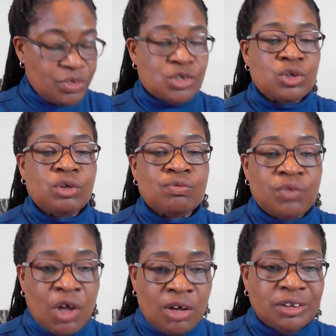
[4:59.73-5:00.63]
So
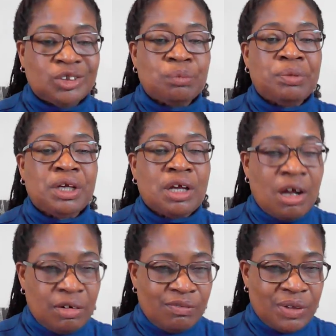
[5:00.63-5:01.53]
you've got to be
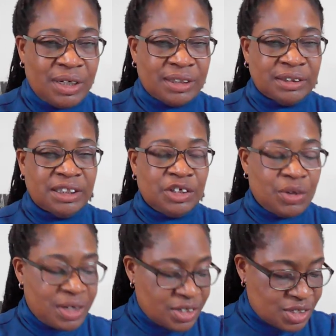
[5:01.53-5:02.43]
confident in
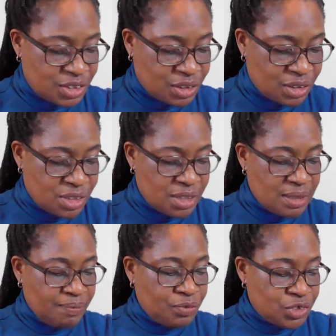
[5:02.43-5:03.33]
your decisions
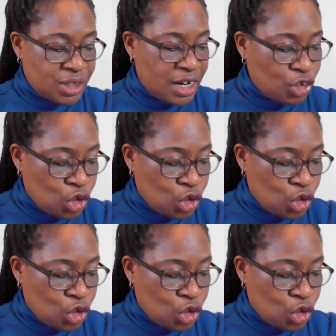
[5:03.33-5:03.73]
so that